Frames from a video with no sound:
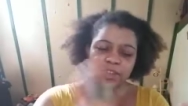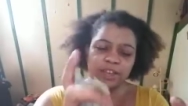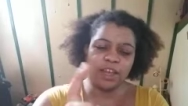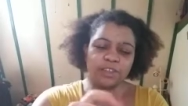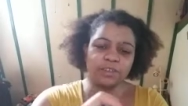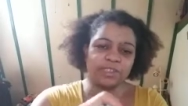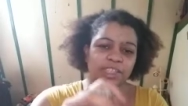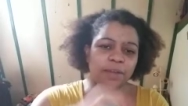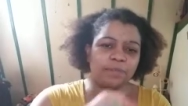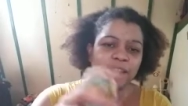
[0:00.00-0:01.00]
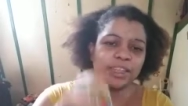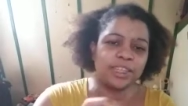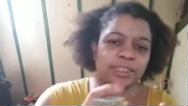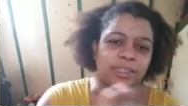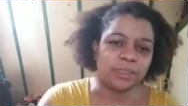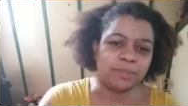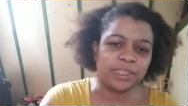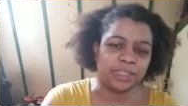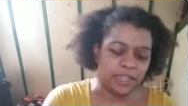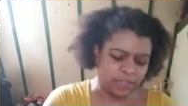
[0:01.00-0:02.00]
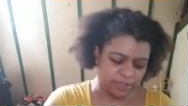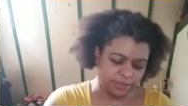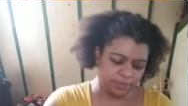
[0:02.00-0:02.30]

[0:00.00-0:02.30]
other stuff that needs to be done.